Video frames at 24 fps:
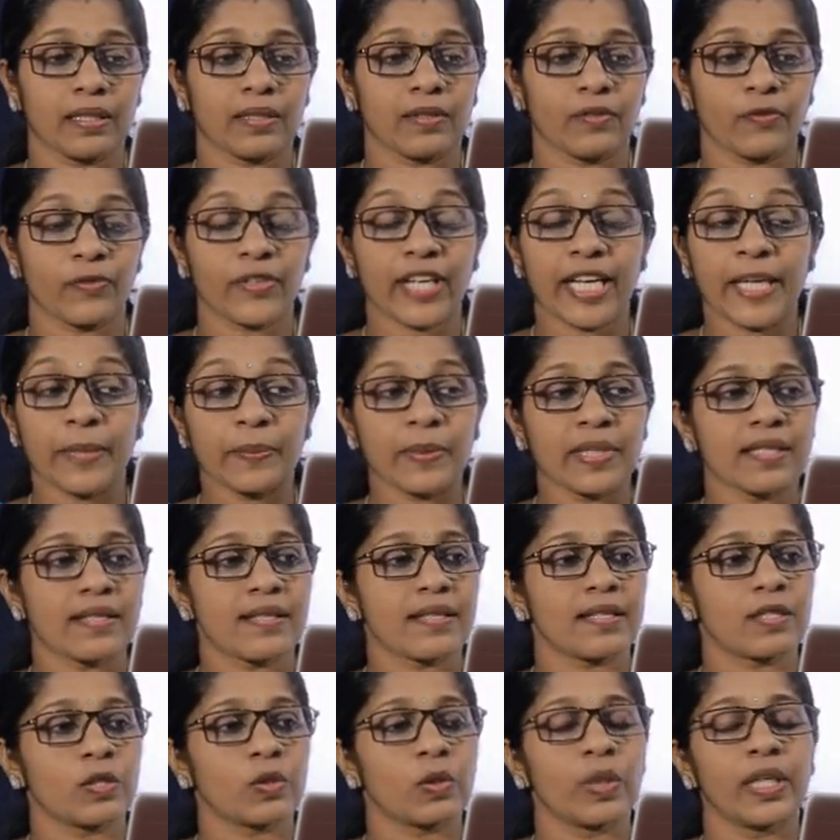
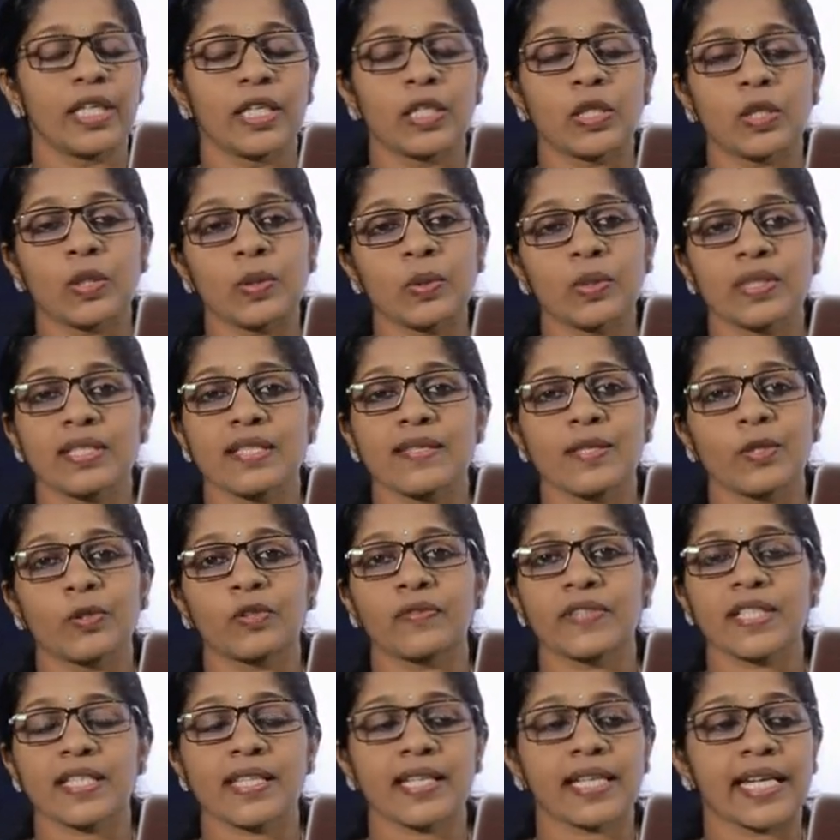framers to include this
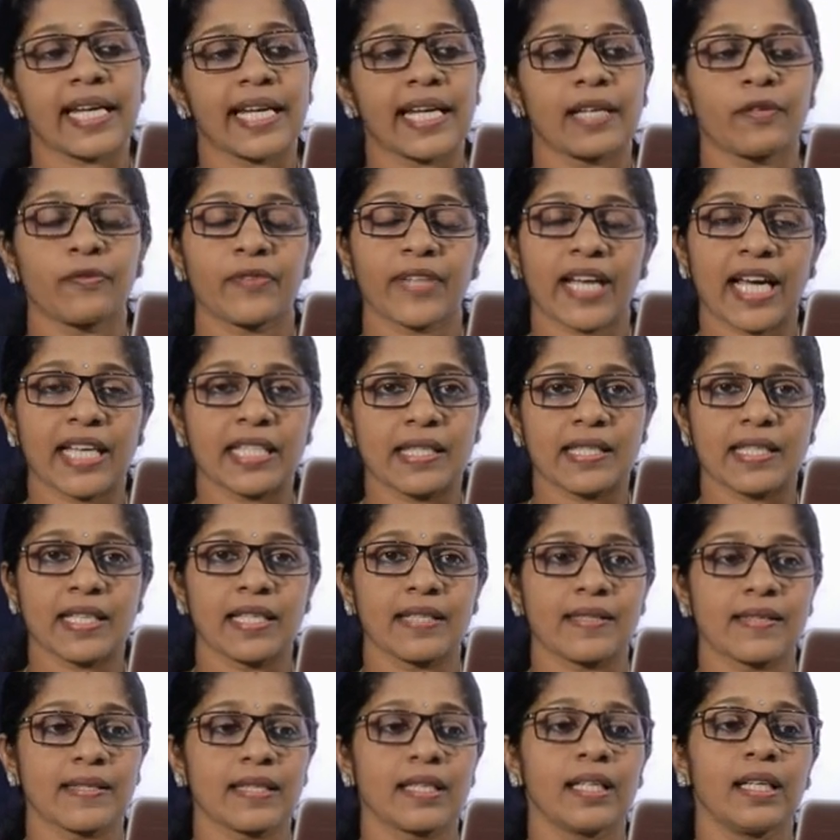universal adult
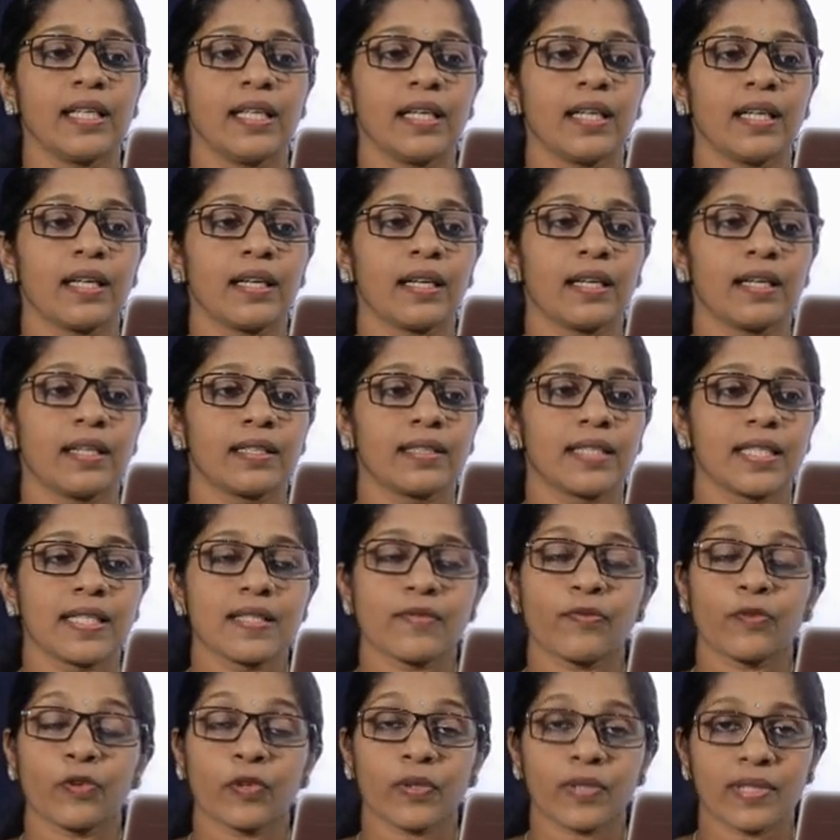franchise, that
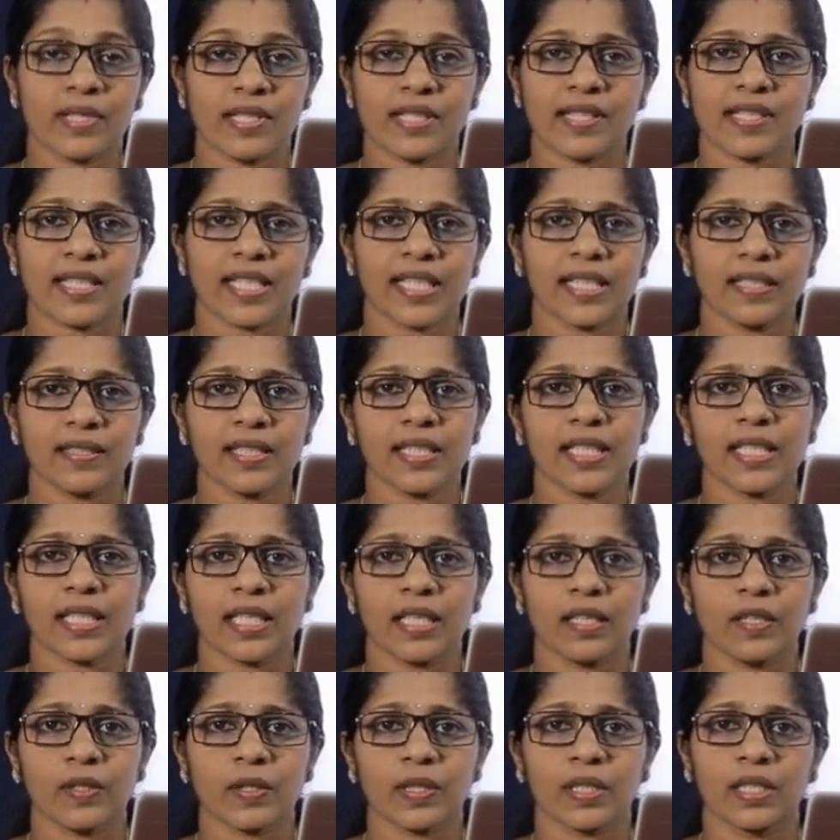is for strengthening
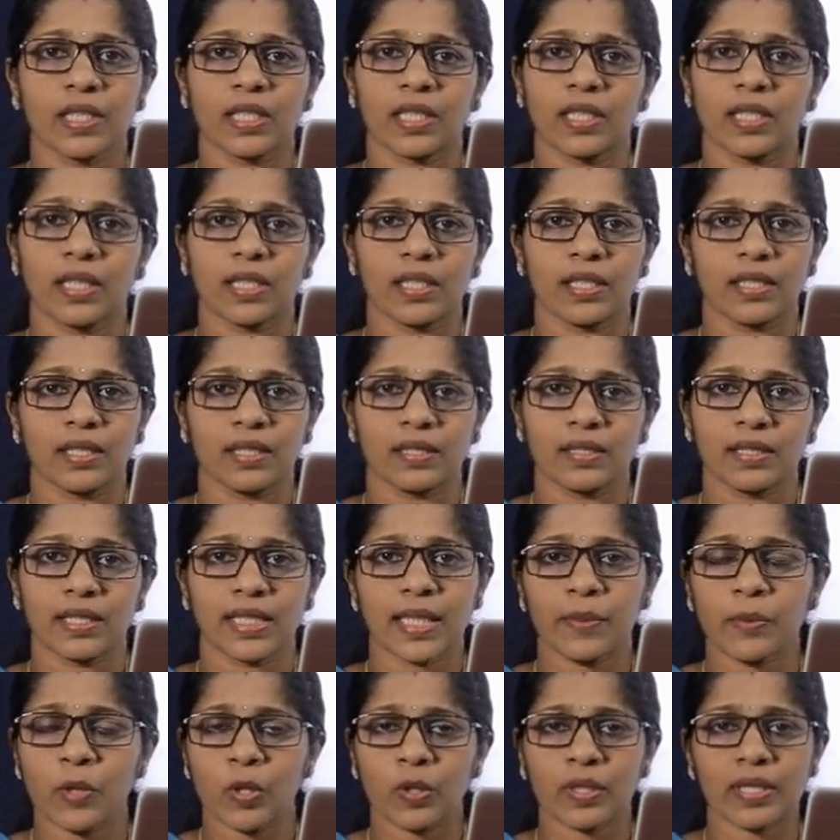our
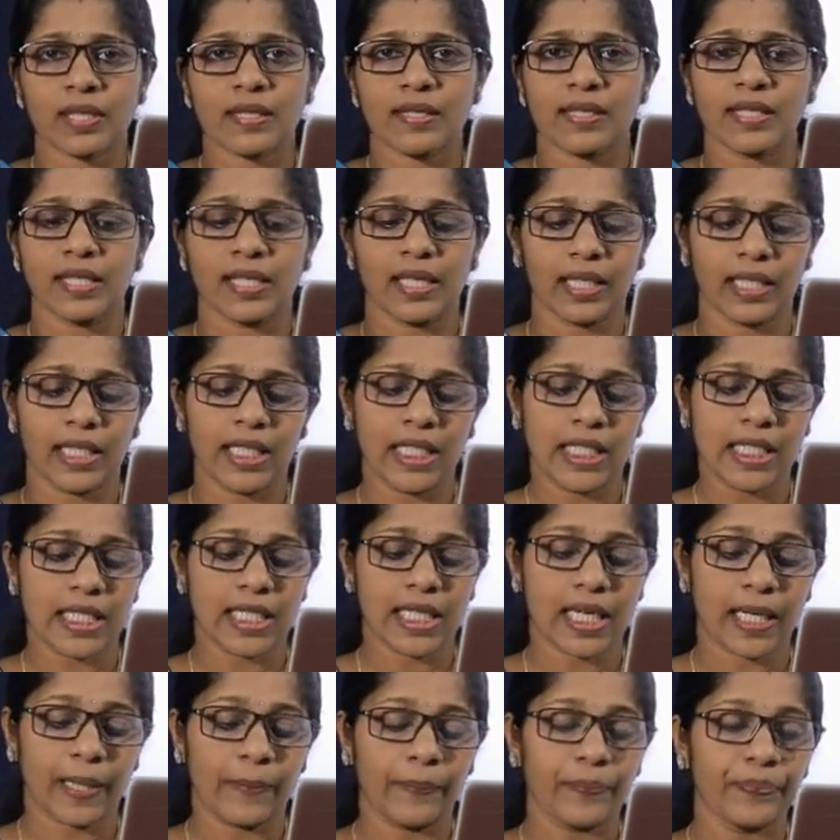democracy in
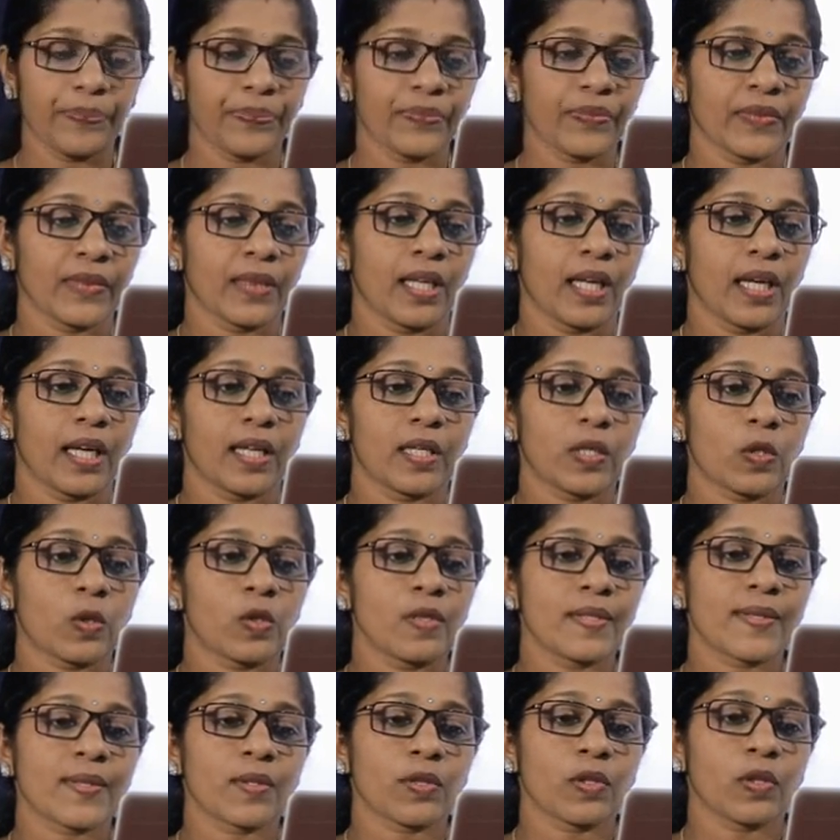India, and
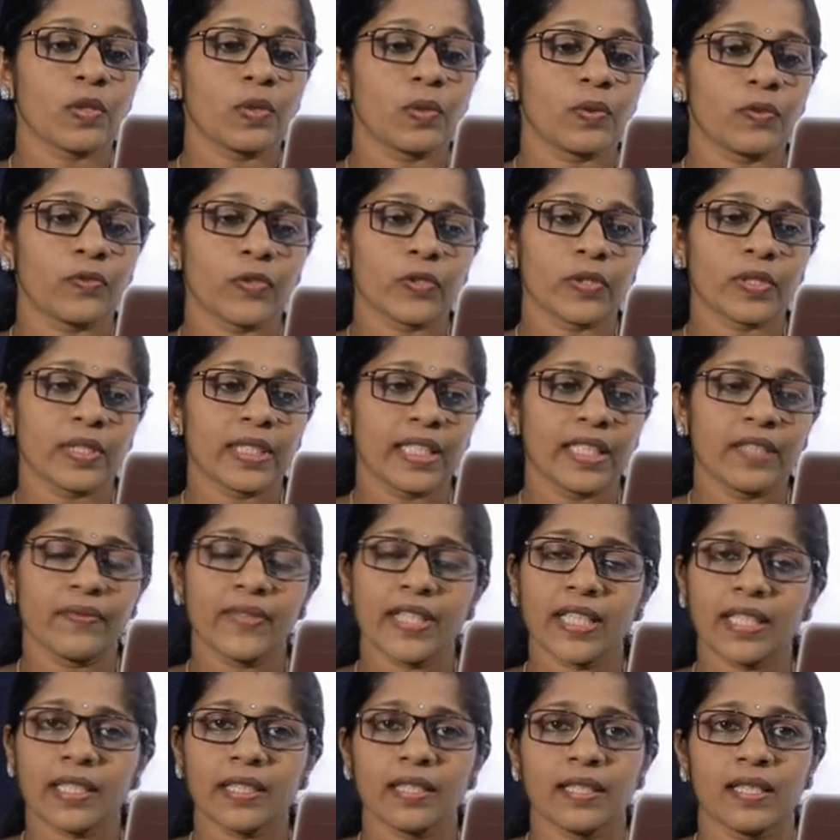also for
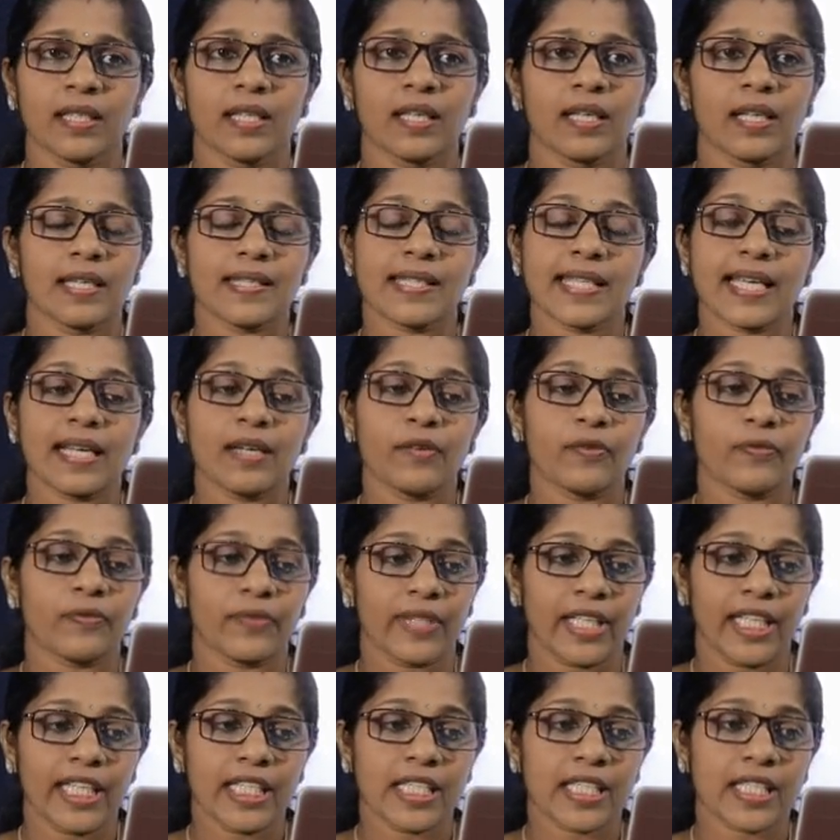giving
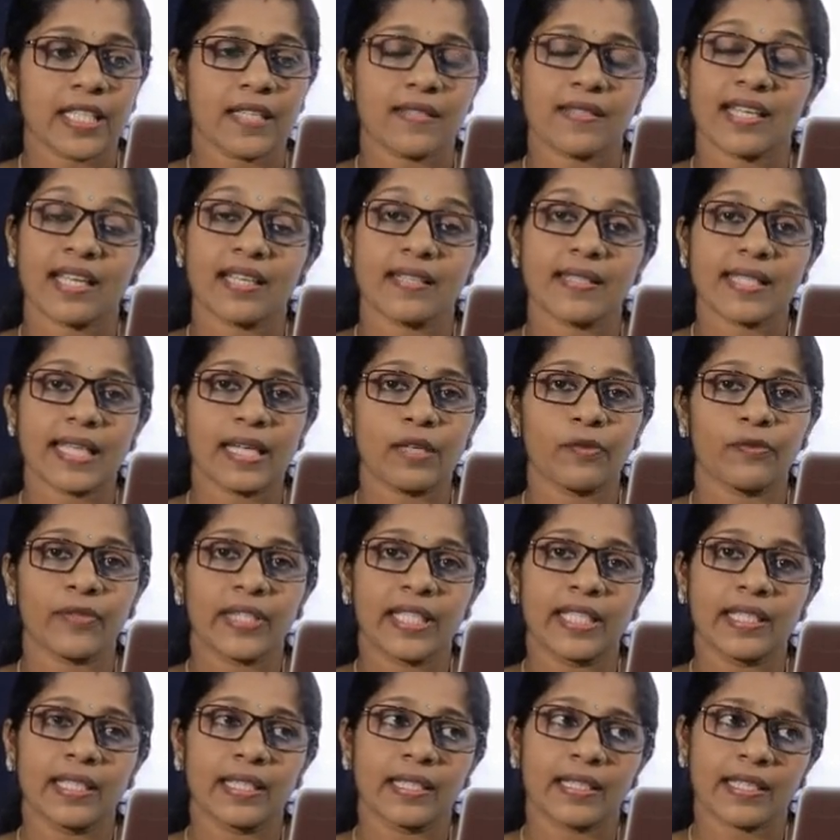self-interest and
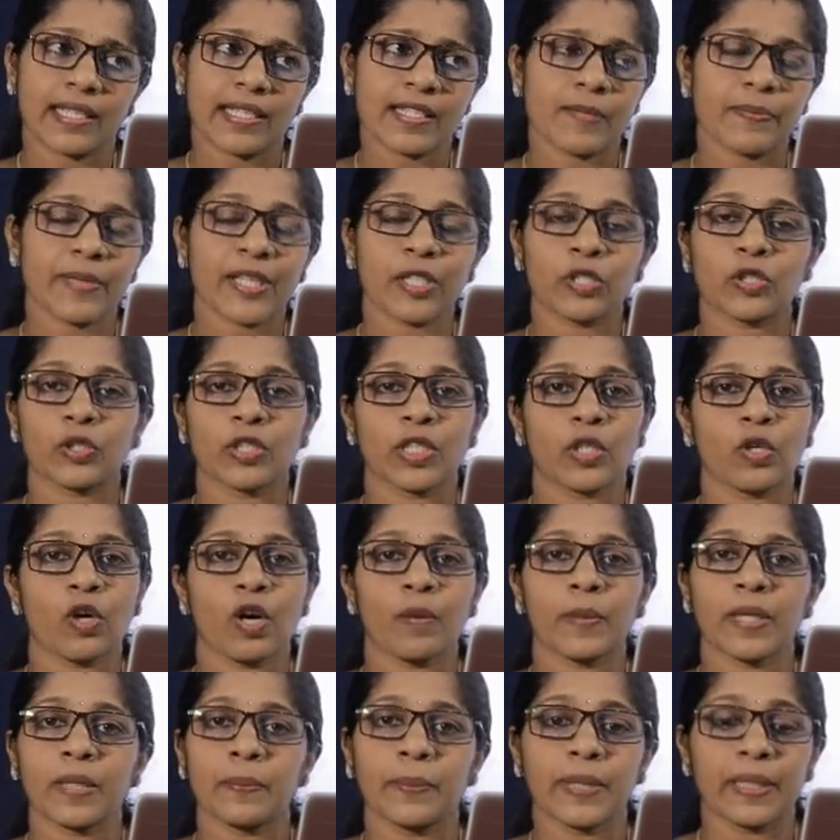self-respect to the
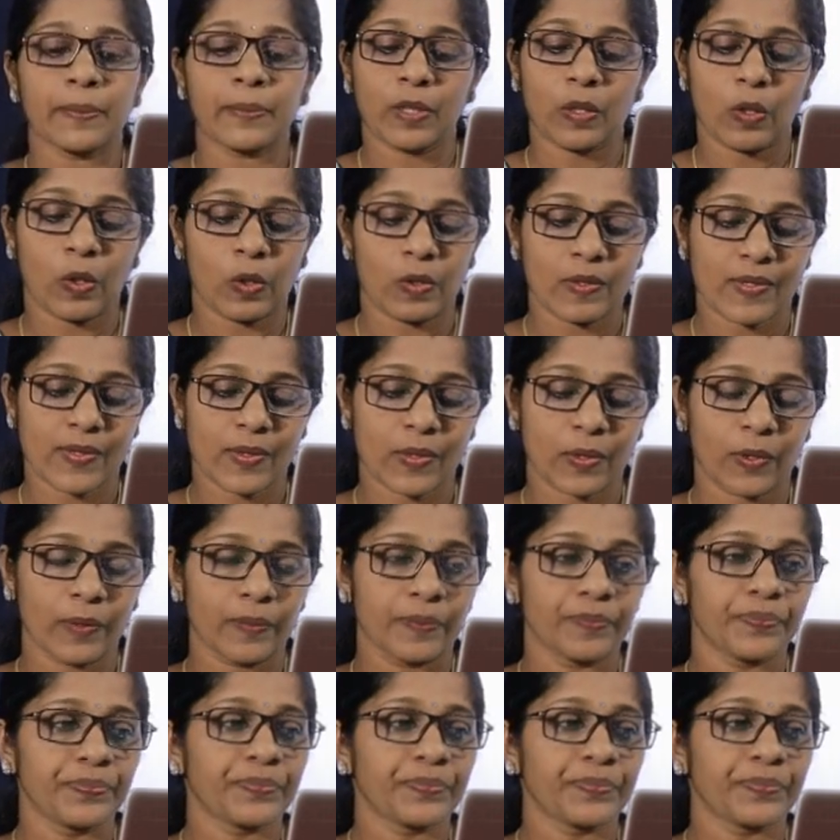common people also.